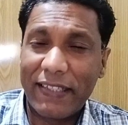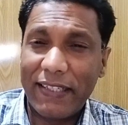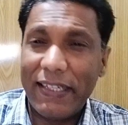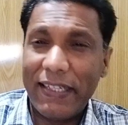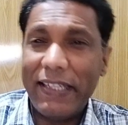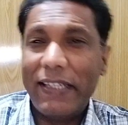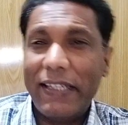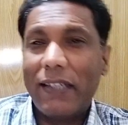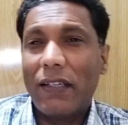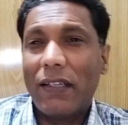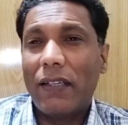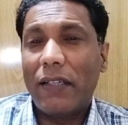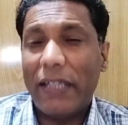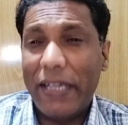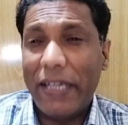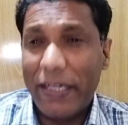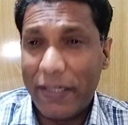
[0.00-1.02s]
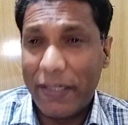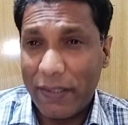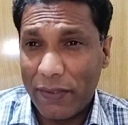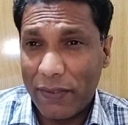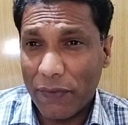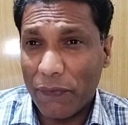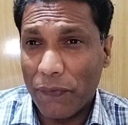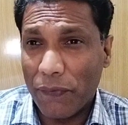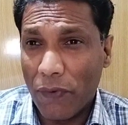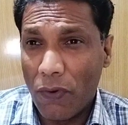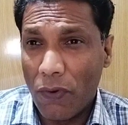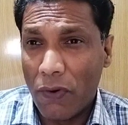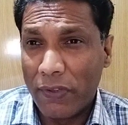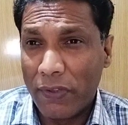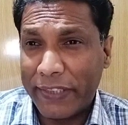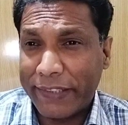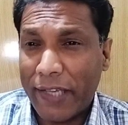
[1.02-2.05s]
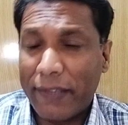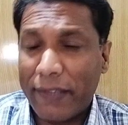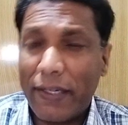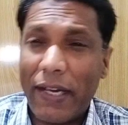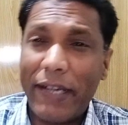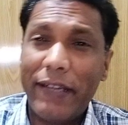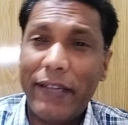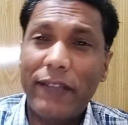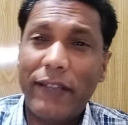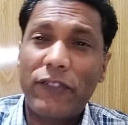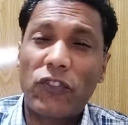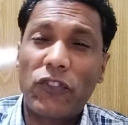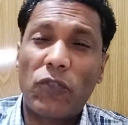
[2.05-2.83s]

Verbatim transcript: clear it won't recognize